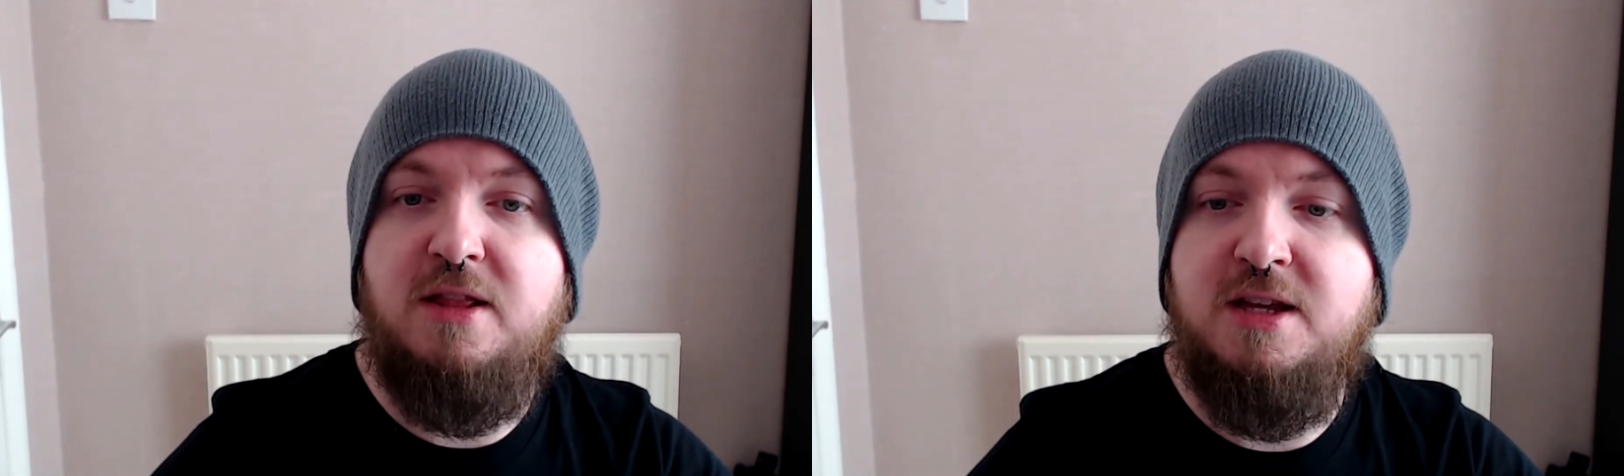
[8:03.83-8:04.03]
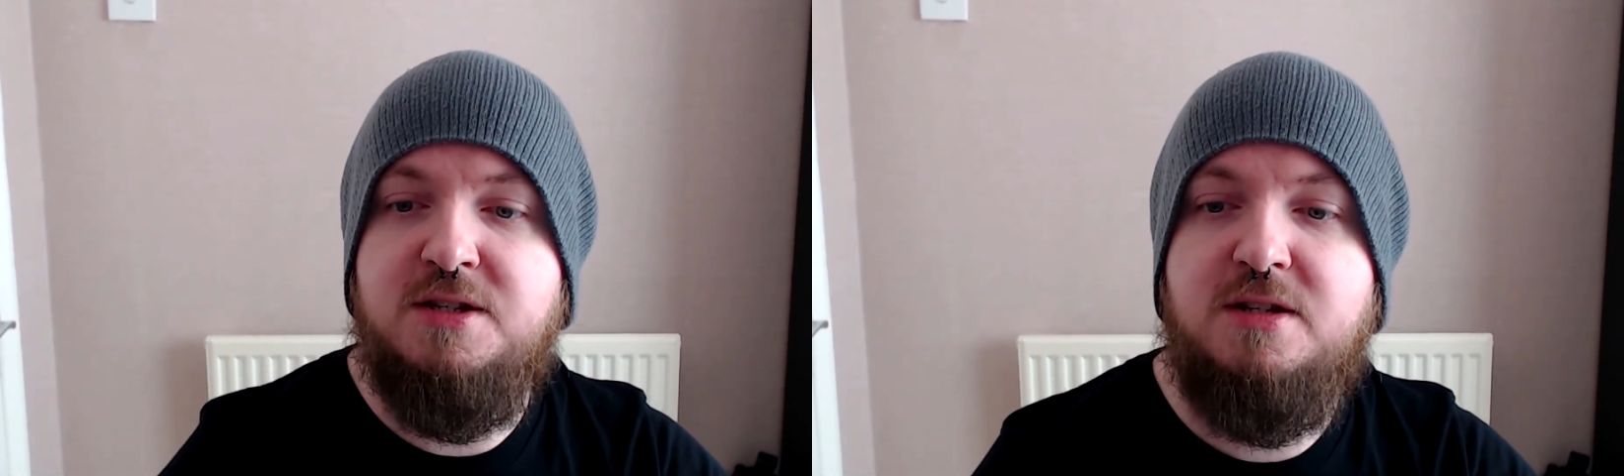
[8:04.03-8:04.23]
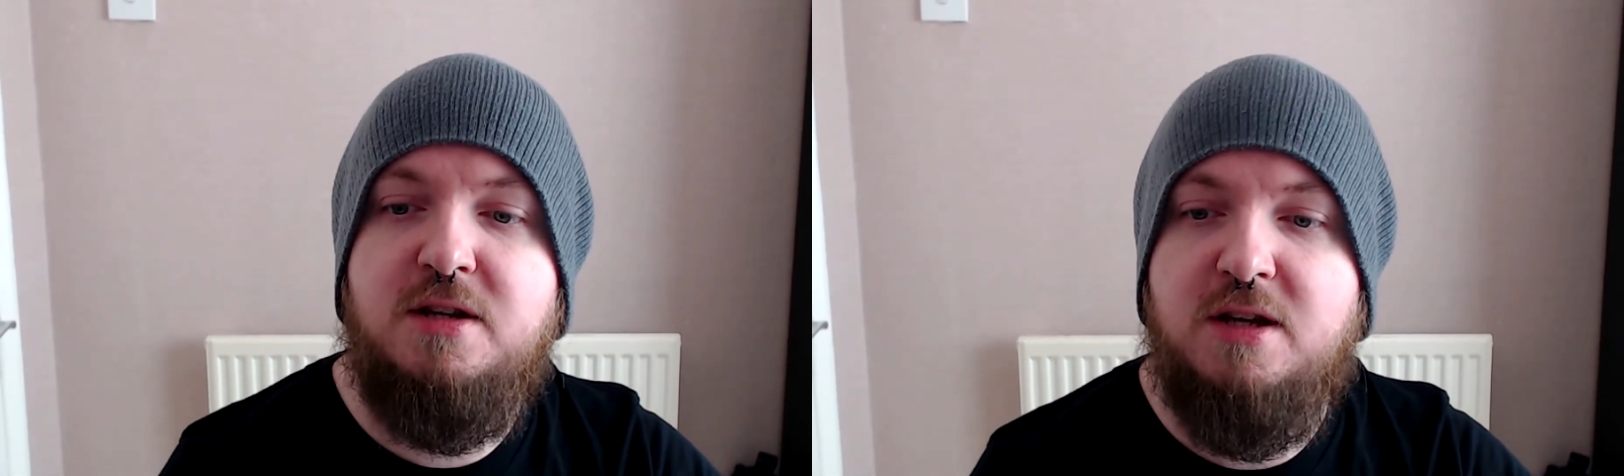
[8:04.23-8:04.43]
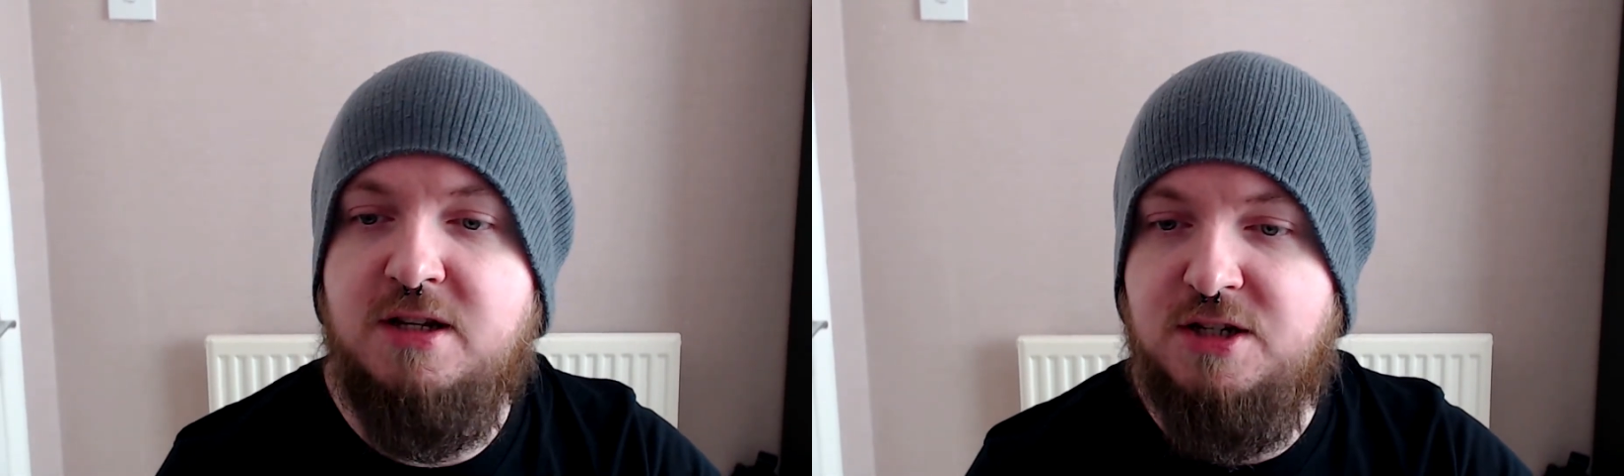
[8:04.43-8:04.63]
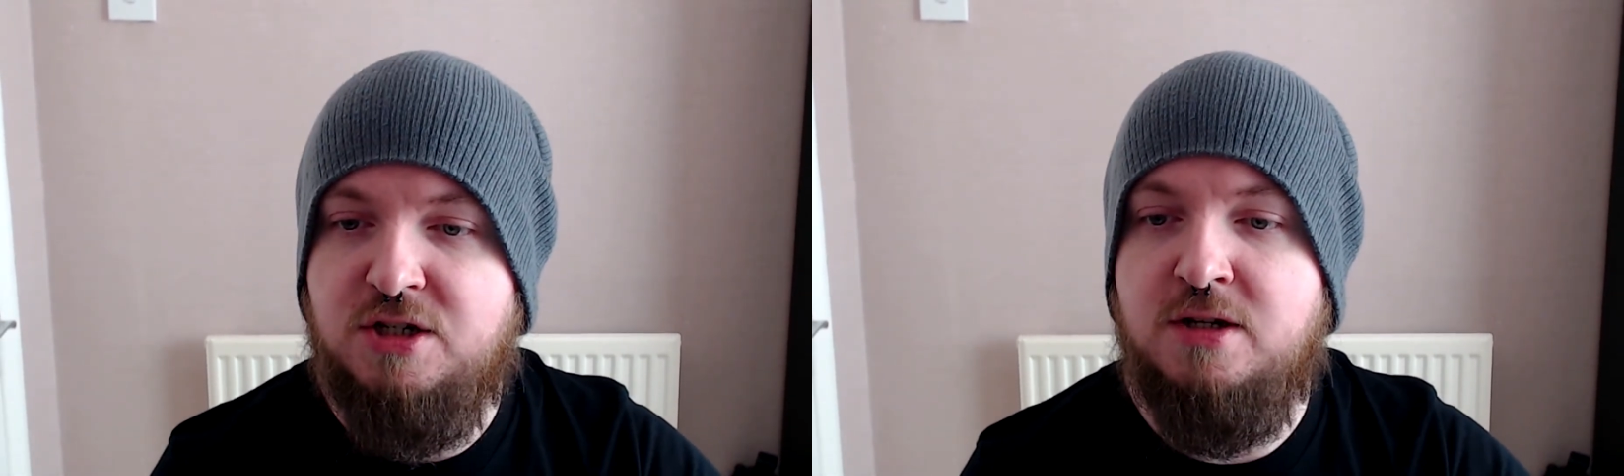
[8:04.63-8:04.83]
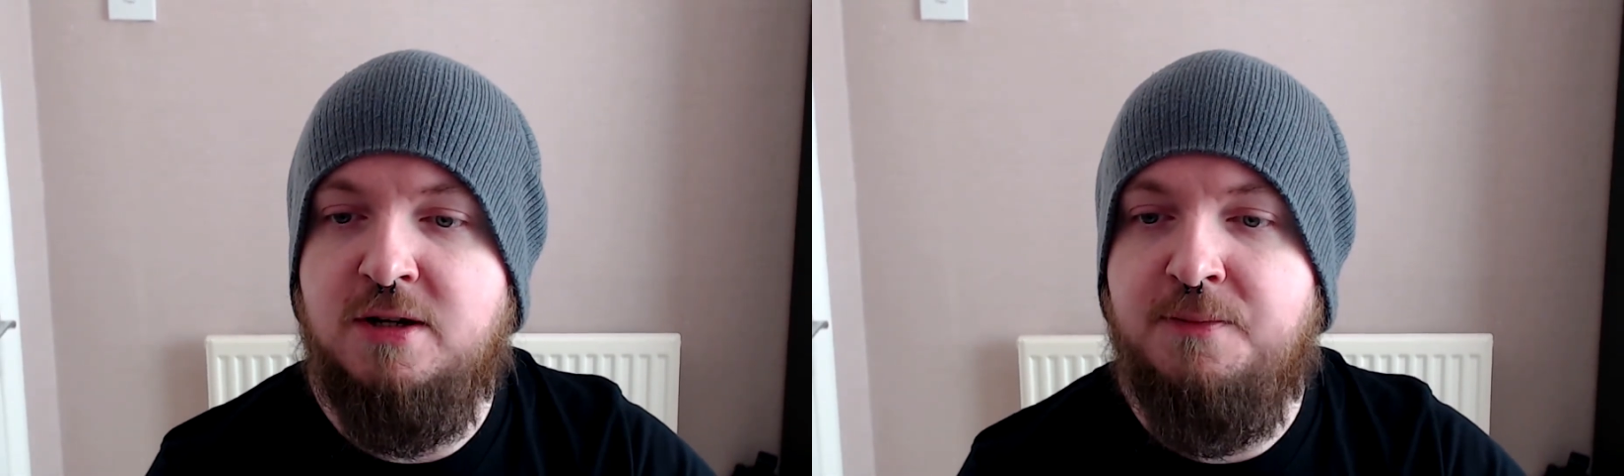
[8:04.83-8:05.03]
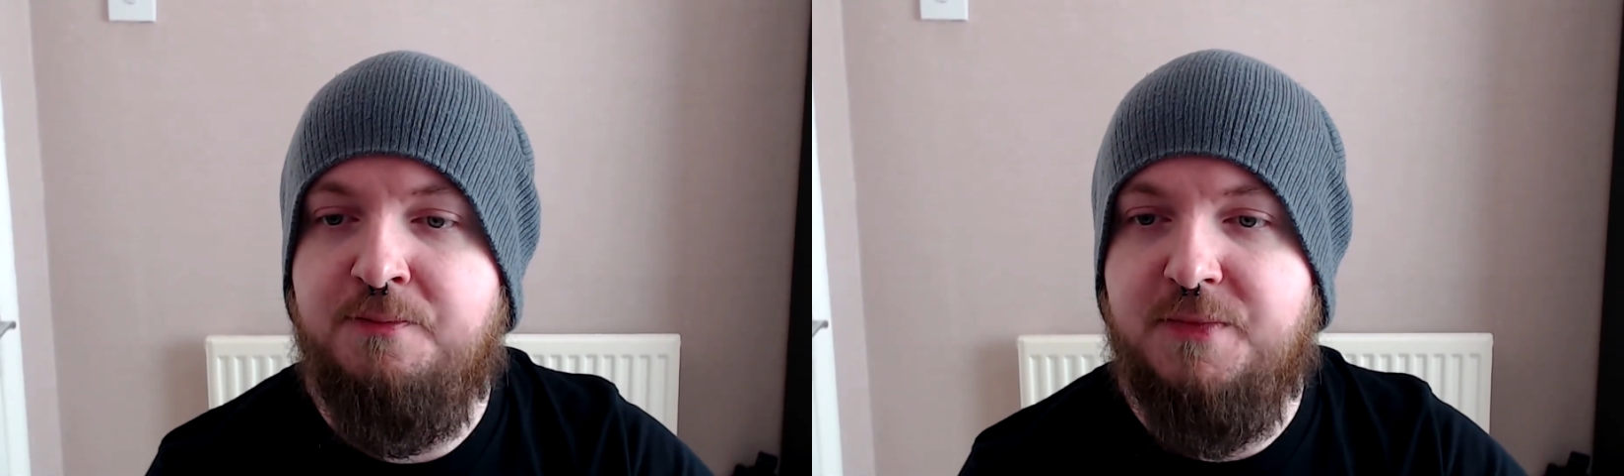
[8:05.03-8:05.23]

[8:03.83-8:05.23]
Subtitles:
this additionally.